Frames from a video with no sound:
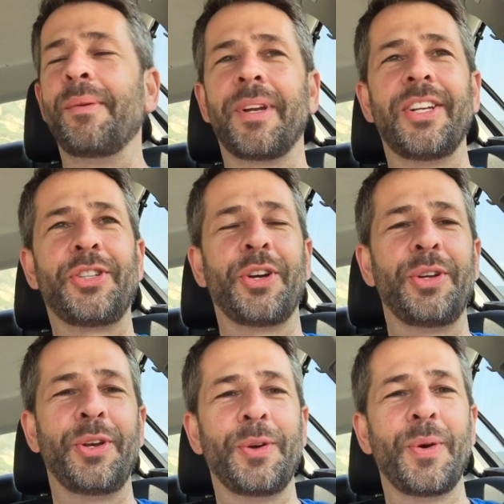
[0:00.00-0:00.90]
I'm going to show
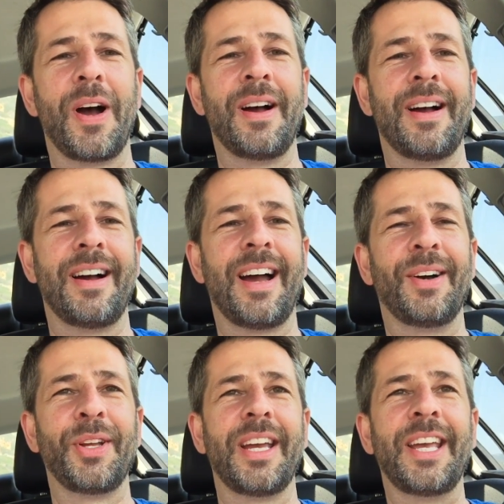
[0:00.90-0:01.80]
you
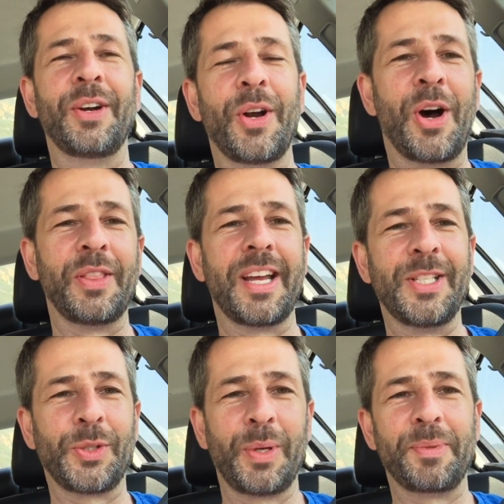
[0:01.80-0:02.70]
how to enter
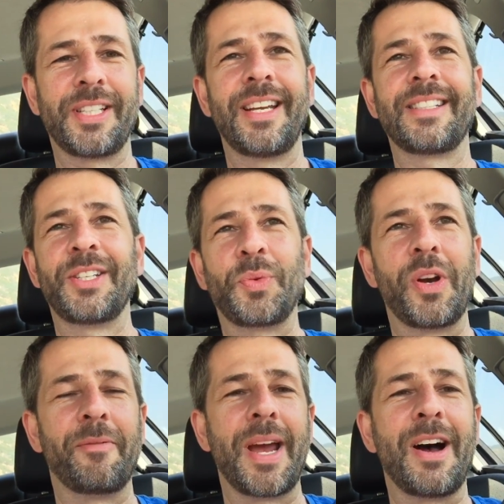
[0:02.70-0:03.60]
online sweepstakes. It's
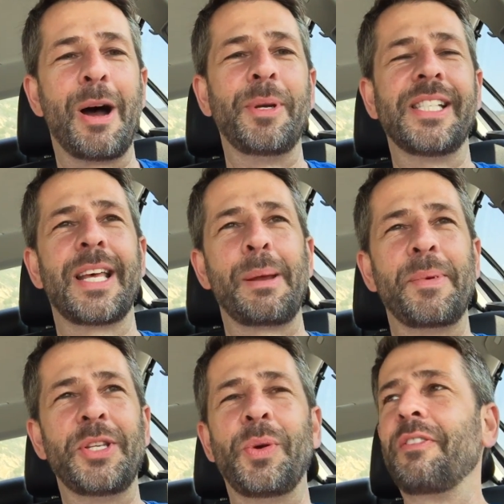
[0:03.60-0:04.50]
one of my hobbies that I've
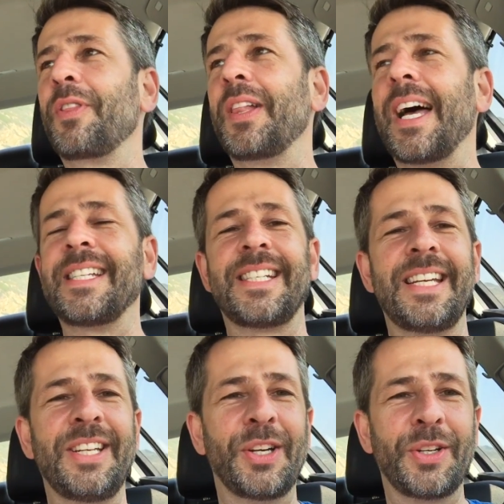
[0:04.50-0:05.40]
been doing for the last
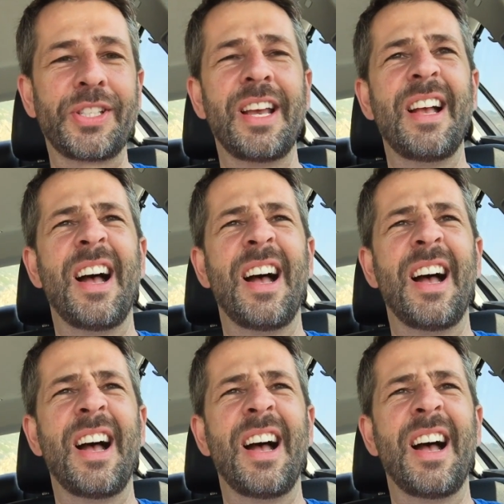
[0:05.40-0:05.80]
8 years.